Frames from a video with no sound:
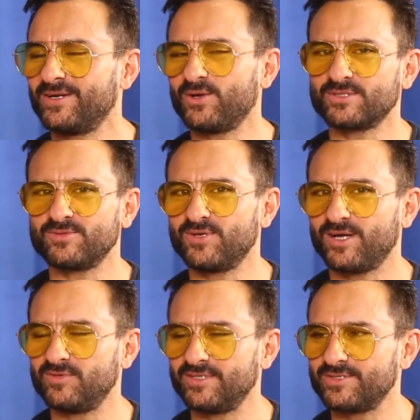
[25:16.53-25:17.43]
Lots of
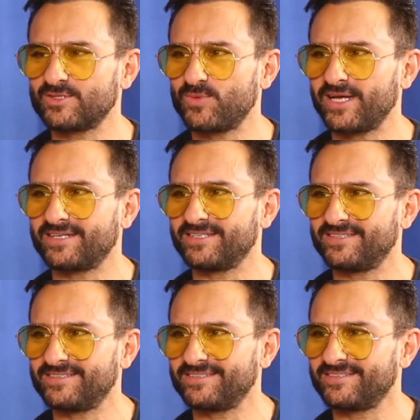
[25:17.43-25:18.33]
love and respect,
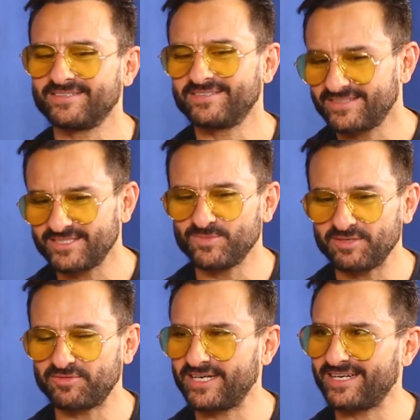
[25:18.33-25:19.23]
and she's
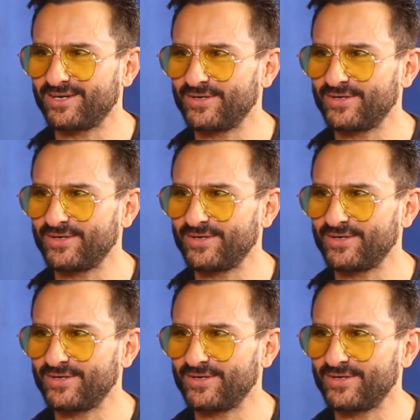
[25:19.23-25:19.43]
my friend